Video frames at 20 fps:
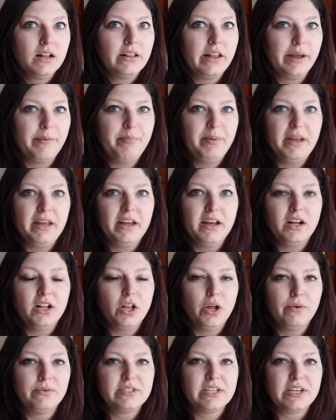like being
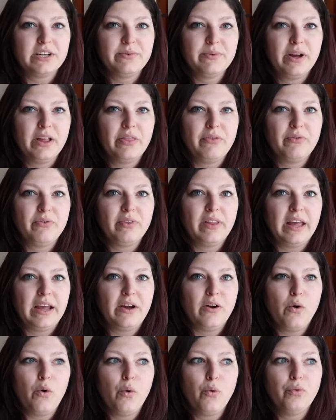closer with
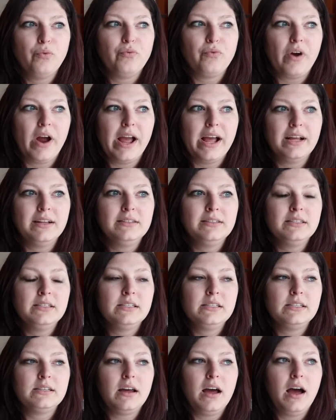like old
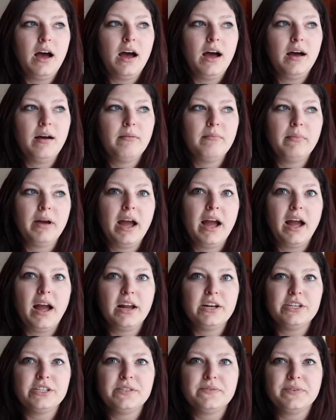friends.
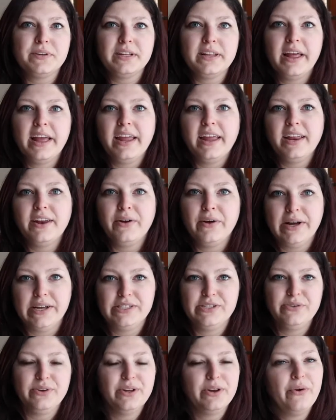I just feel like, you know,
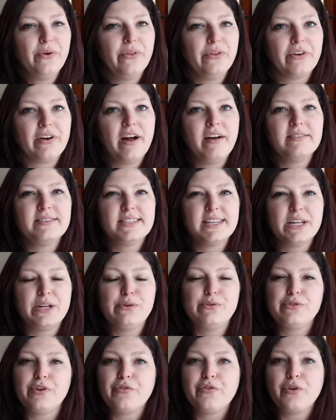as you get older, obviously
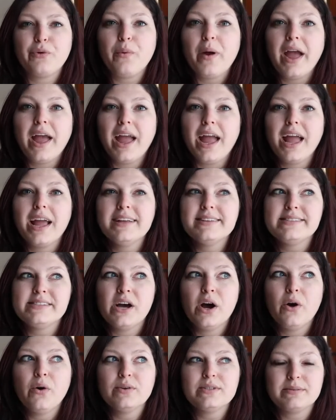you drift away.
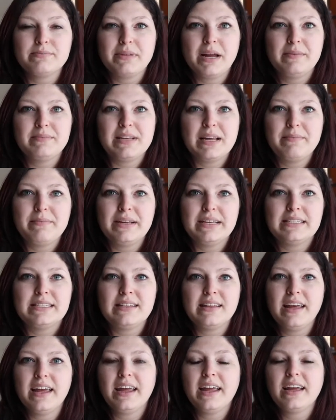So sometimes I
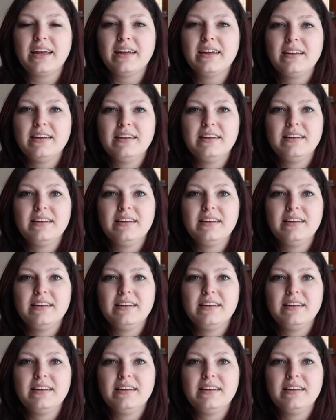miss like,